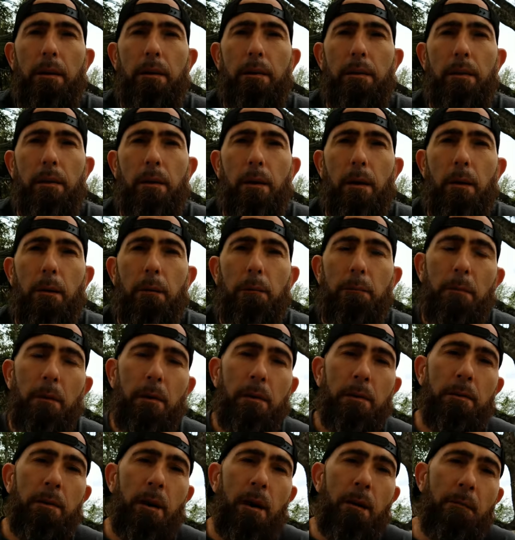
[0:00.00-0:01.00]
You know,
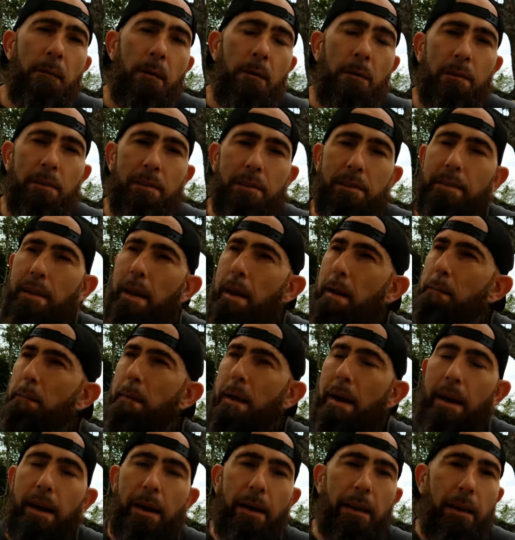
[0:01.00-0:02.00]
first off, I wanna say,
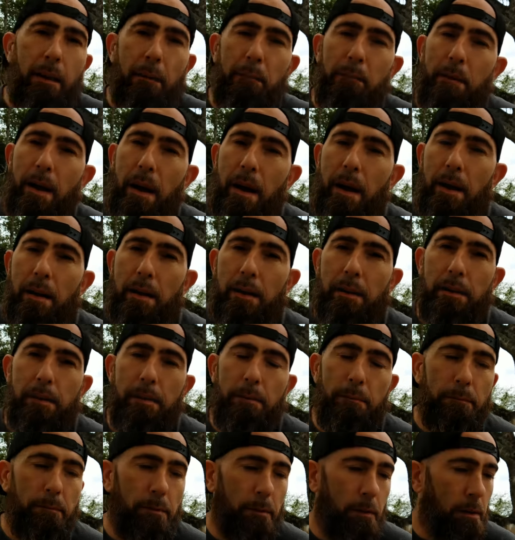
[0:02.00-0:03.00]
man, I'm down here
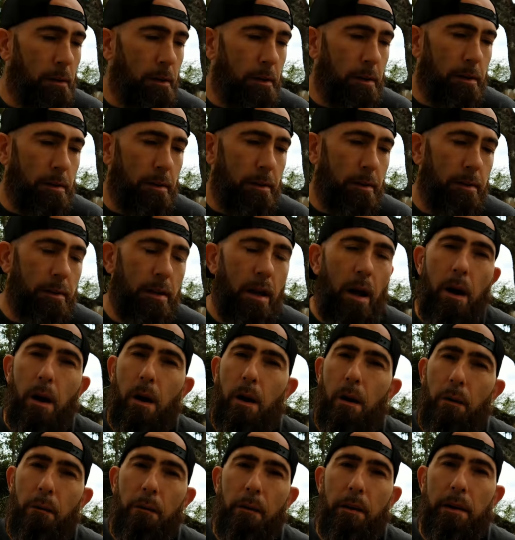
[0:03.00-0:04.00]
in Florida, as
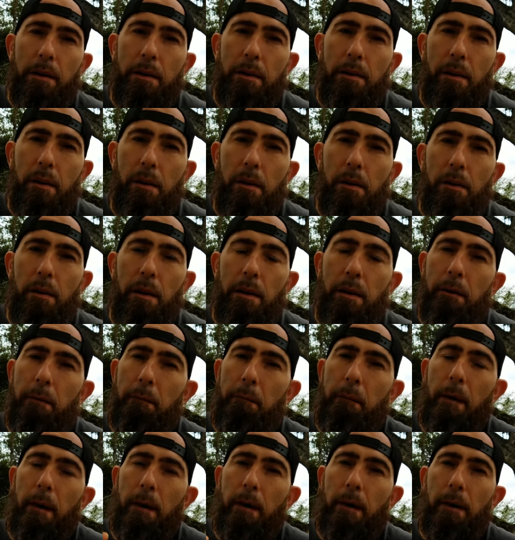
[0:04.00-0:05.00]
y'all already know,
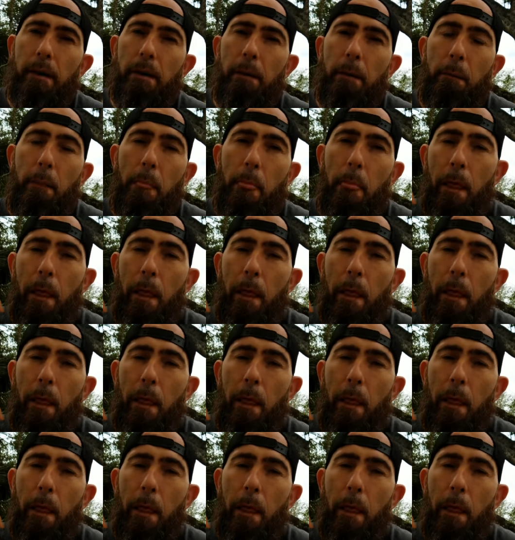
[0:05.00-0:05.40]
and uh,